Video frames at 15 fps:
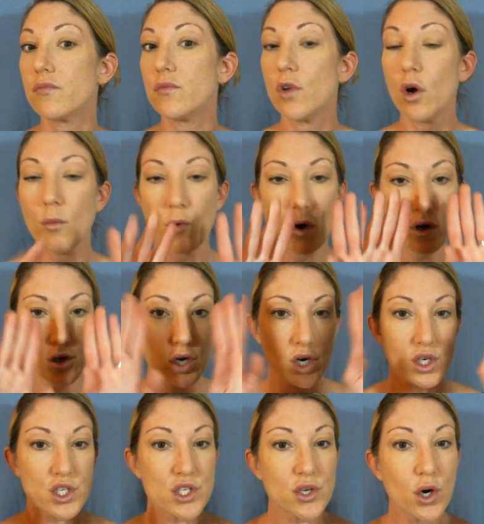No more
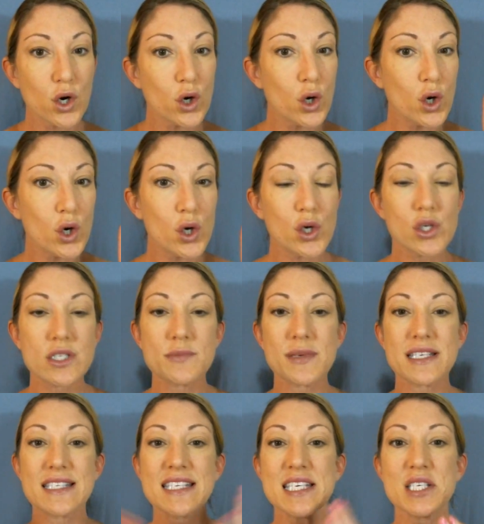dark circles, my
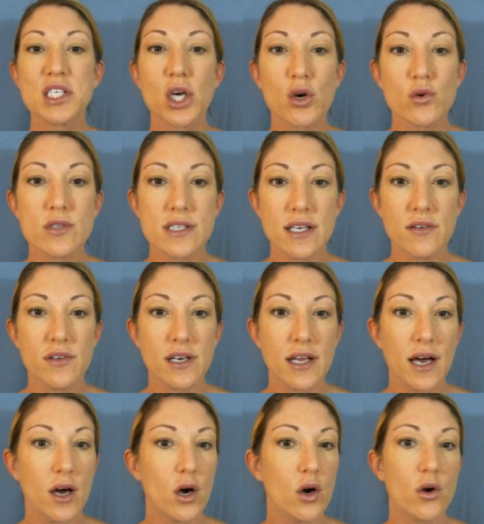skin tone's evened
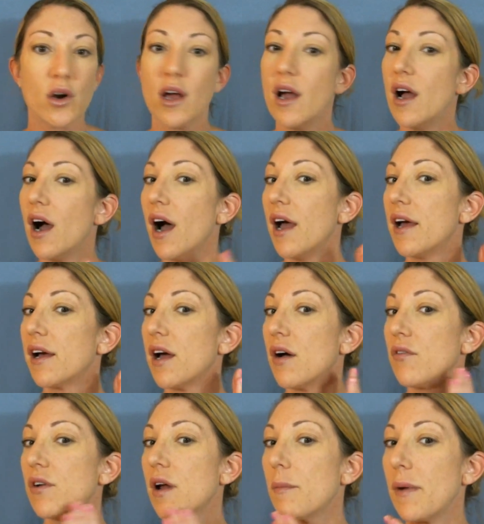out, it
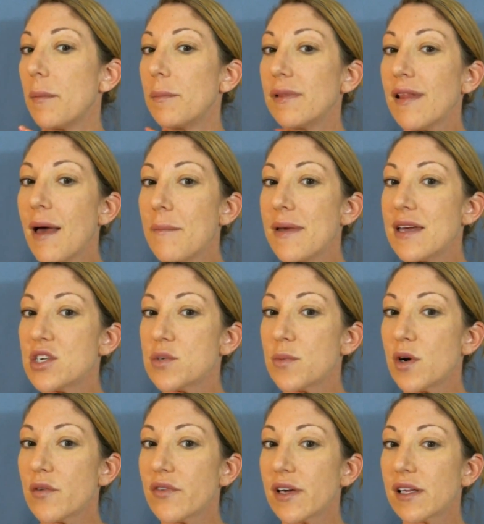covered up my blemish
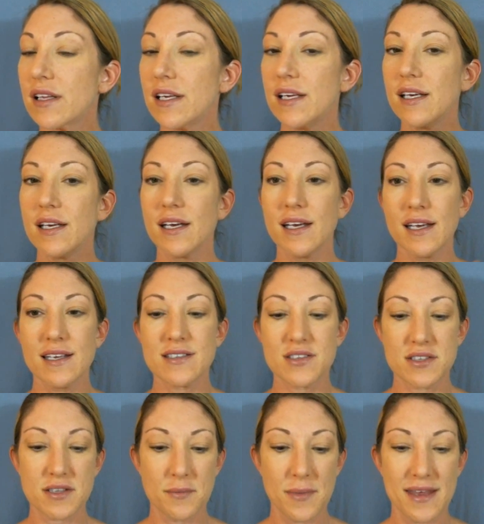perfectly. It's
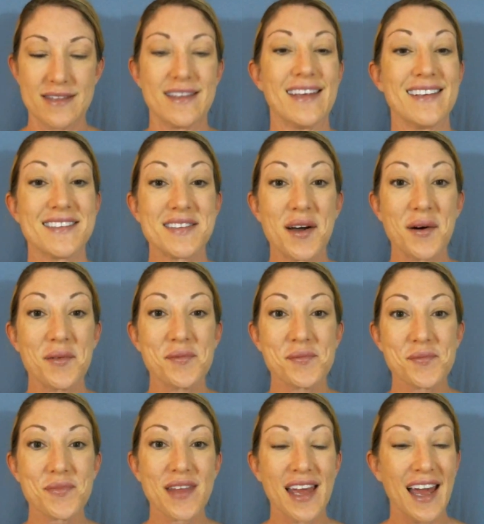just amazing. So
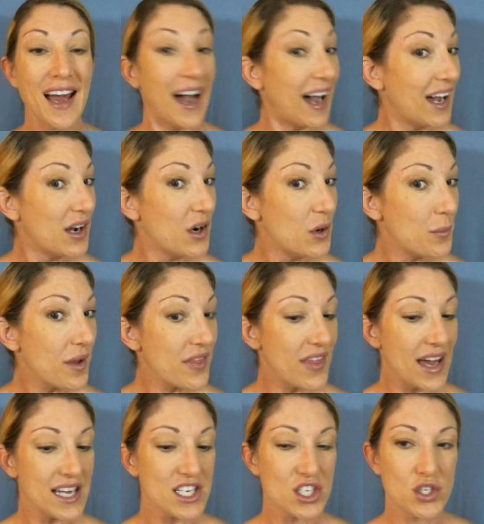I hope
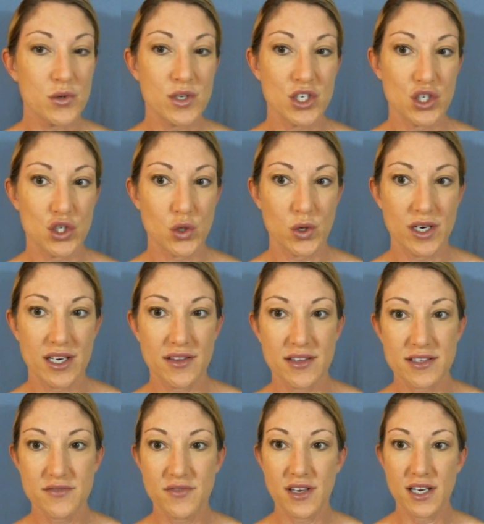that you enjoyed
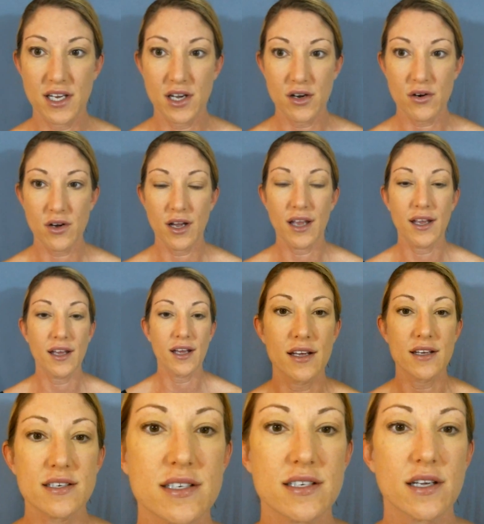this video,
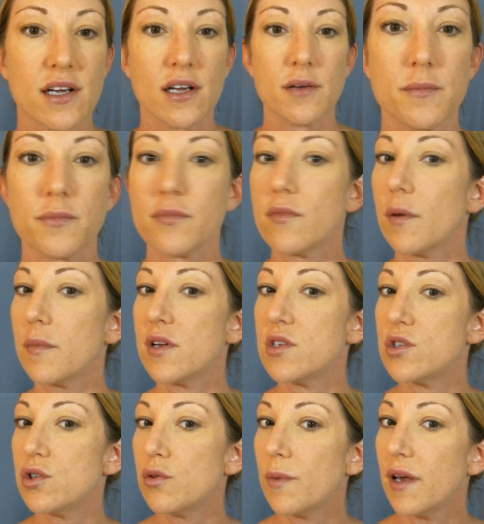and I'm going to
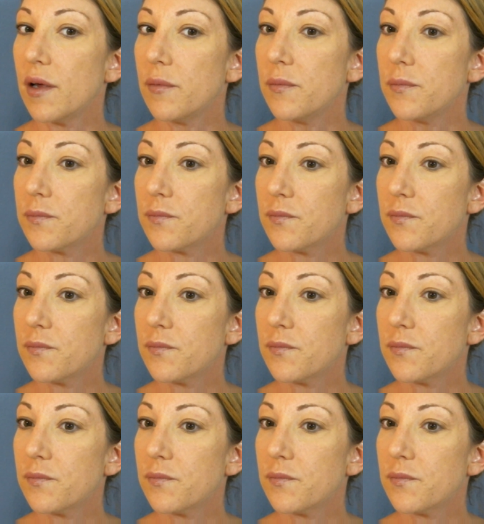zoom in.